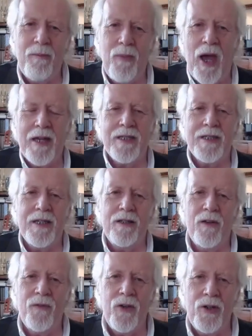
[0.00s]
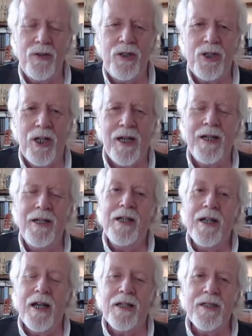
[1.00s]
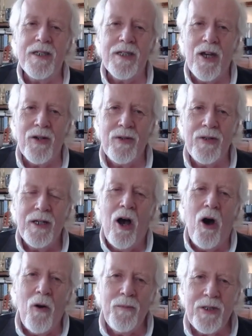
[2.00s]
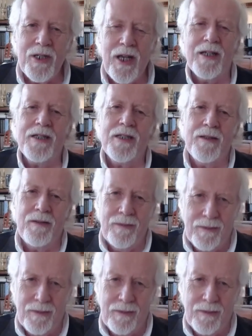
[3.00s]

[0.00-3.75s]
the past and the future. And so objects